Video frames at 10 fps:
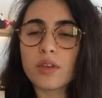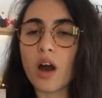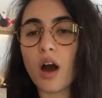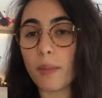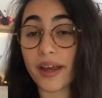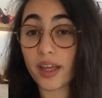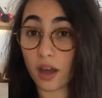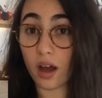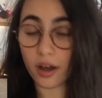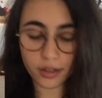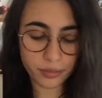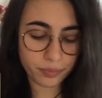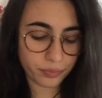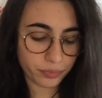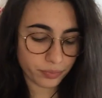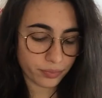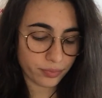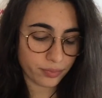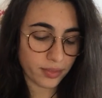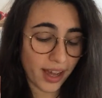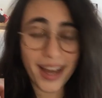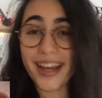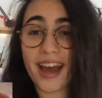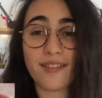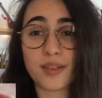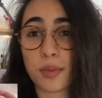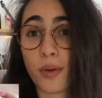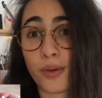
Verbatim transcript: Oh my God. I haven't.